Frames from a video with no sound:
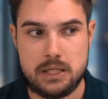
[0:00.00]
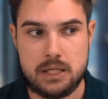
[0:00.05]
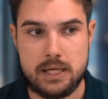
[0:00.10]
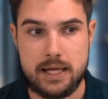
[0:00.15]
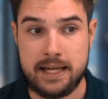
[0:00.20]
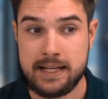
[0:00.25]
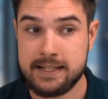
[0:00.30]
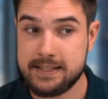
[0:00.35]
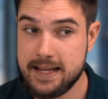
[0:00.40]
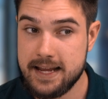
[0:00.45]

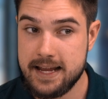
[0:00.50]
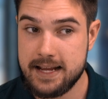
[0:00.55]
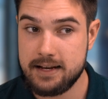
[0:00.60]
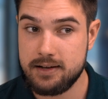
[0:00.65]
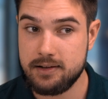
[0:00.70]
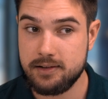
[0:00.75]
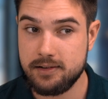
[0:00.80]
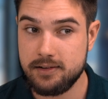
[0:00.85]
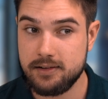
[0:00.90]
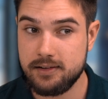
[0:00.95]

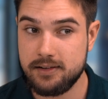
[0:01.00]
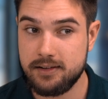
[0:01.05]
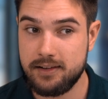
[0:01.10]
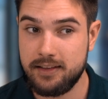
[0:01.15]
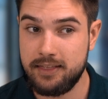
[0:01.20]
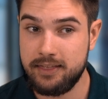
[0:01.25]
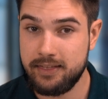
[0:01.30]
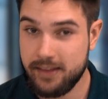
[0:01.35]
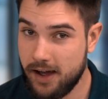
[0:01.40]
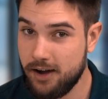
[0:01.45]
Indeed,
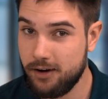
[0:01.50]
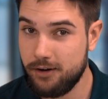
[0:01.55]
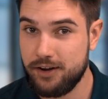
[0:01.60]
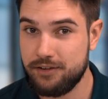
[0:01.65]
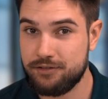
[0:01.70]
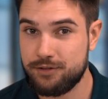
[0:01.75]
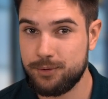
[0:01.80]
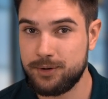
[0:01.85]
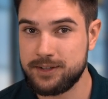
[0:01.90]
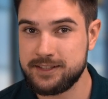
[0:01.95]
now
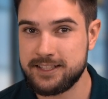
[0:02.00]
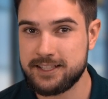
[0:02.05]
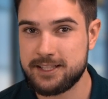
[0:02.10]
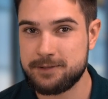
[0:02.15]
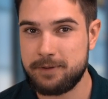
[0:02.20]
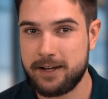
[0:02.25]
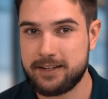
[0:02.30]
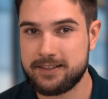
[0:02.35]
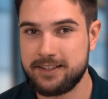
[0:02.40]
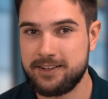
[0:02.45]
everyone's
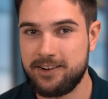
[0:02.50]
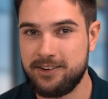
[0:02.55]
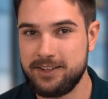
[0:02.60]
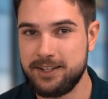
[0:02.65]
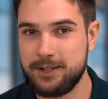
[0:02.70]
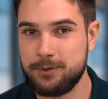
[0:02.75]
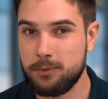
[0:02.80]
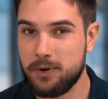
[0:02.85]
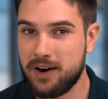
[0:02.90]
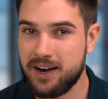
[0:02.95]
expecting
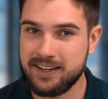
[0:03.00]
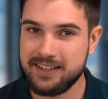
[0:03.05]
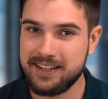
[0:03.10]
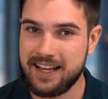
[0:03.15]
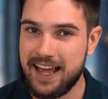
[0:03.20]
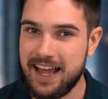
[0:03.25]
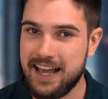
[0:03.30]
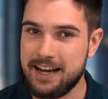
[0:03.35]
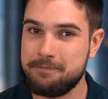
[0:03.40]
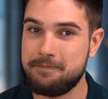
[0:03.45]
only 1
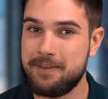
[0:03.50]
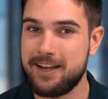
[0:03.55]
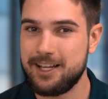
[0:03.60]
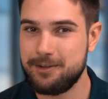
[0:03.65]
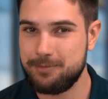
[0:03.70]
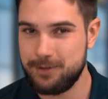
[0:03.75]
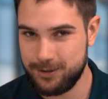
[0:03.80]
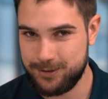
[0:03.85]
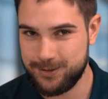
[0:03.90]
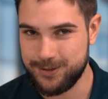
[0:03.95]
and
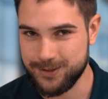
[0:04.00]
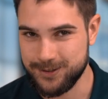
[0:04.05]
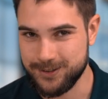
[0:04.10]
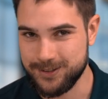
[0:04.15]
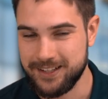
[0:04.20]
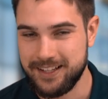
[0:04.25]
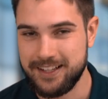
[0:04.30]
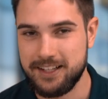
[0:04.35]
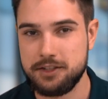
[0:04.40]
maybe 2.